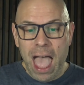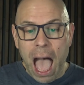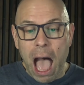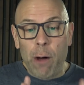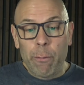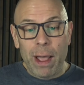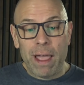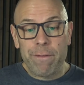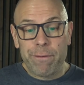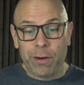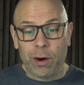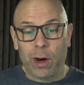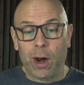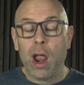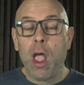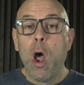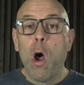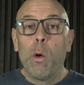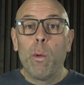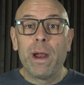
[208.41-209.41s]

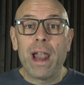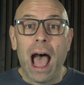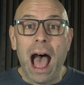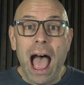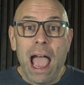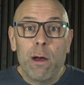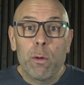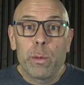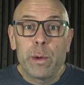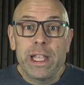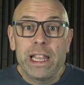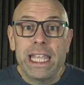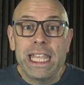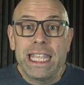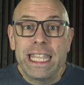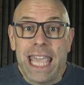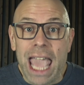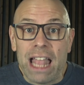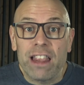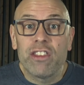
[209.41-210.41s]
However, when I really
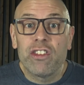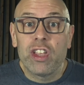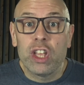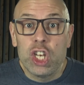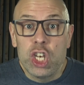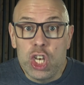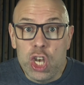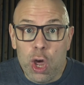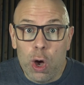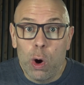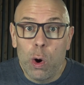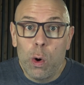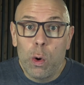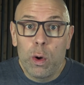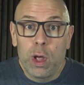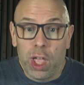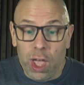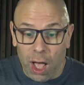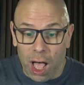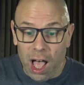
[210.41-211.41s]
get to
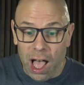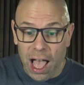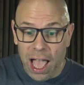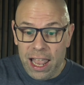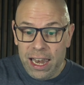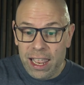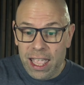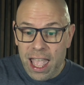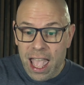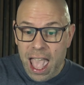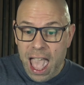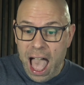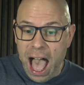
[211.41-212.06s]
know God,